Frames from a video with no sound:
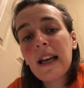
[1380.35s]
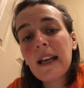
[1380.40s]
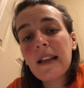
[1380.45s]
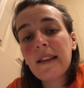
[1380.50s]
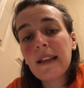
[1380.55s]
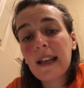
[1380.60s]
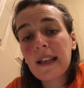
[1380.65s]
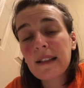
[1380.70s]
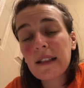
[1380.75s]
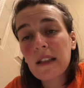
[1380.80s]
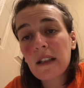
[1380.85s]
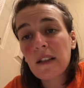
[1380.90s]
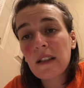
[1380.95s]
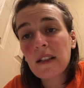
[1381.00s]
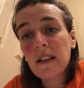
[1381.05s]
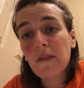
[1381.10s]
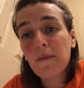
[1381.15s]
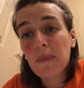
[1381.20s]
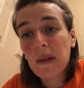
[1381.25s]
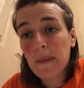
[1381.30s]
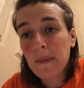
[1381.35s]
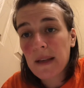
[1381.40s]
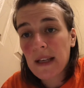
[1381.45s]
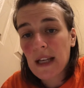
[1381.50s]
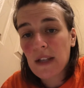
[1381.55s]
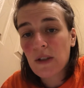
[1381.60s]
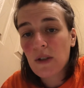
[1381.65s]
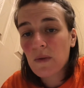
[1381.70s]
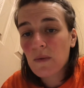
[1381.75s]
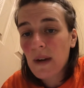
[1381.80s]
the incidence of
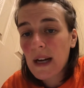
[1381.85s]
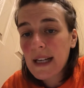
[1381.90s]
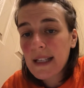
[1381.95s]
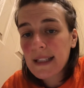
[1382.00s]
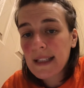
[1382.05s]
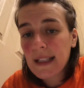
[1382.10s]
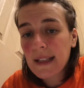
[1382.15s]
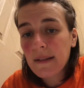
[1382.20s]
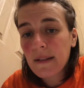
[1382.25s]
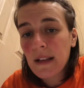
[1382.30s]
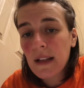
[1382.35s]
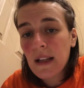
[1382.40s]
BPH is rising.